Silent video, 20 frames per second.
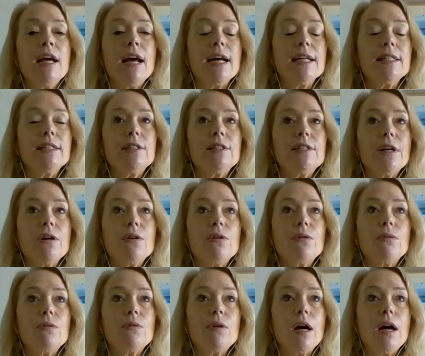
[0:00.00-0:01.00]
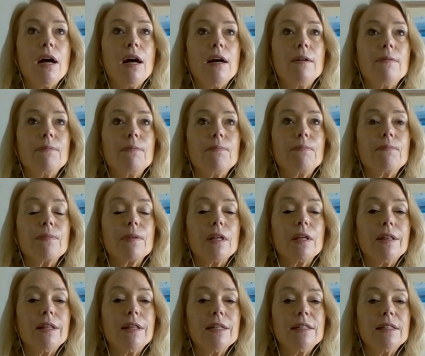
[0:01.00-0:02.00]
And so, um,
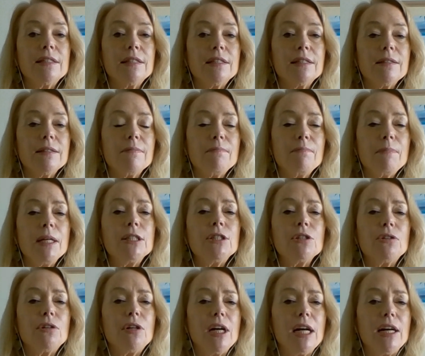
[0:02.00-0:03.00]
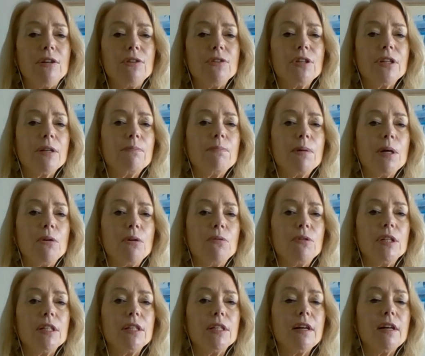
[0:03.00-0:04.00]
this mental health
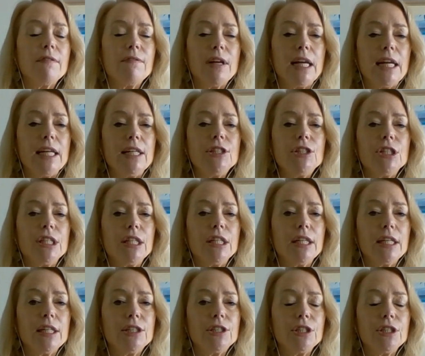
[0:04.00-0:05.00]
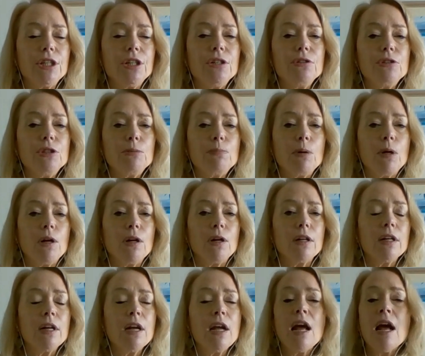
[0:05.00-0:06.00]
component of aging is a huge
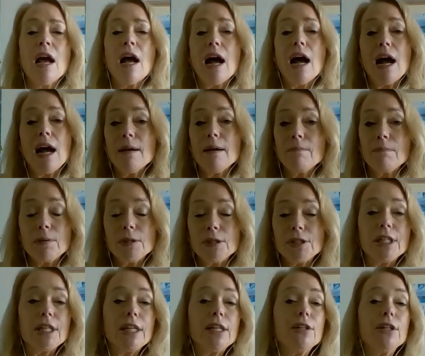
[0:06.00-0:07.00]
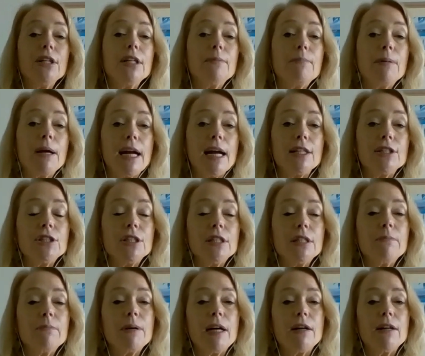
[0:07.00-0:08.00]
part I'm particularly passionate
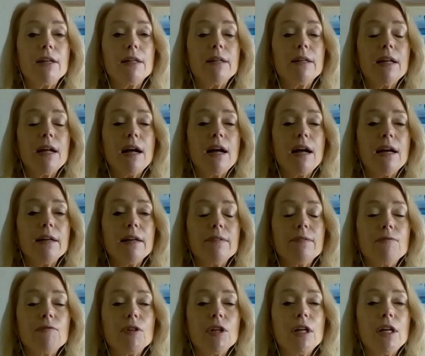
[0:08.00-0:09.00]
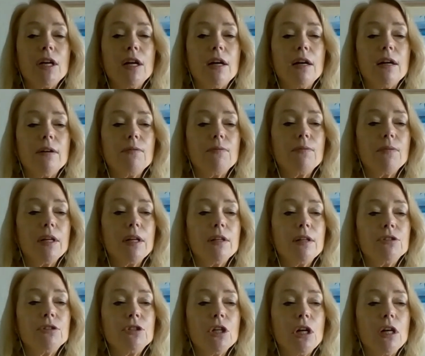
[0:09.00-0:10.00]
about it. I uh,
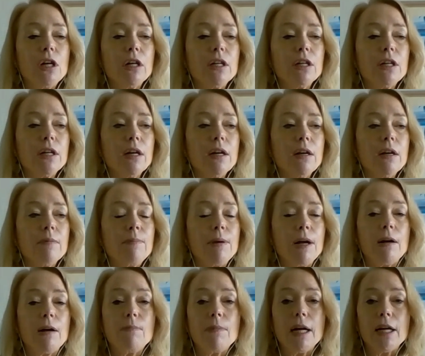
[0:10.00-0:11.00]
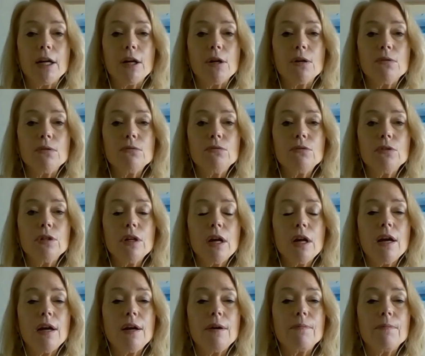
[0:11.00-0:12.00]
talk about my own
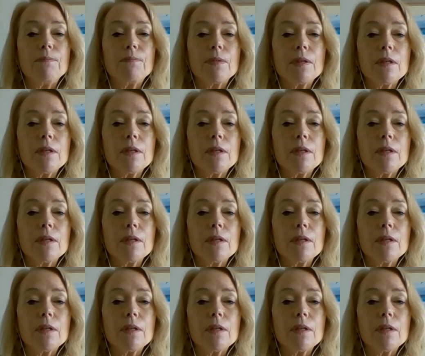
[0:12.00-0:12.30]
um,